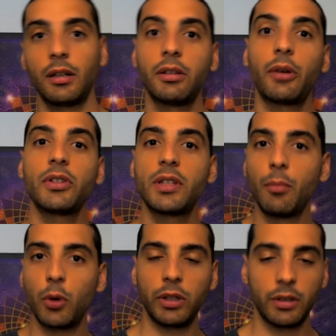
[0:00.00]
and there is the
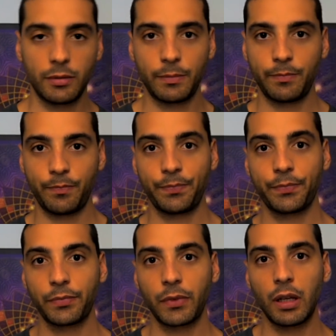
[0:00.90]
moon.
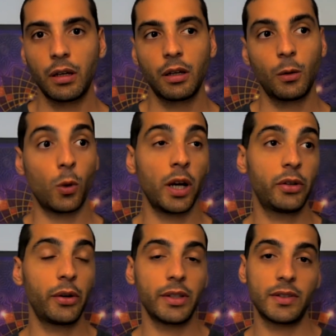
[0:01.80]
Why
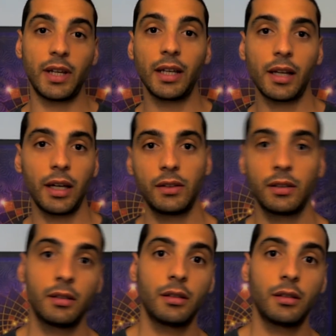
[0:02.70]
there is daylight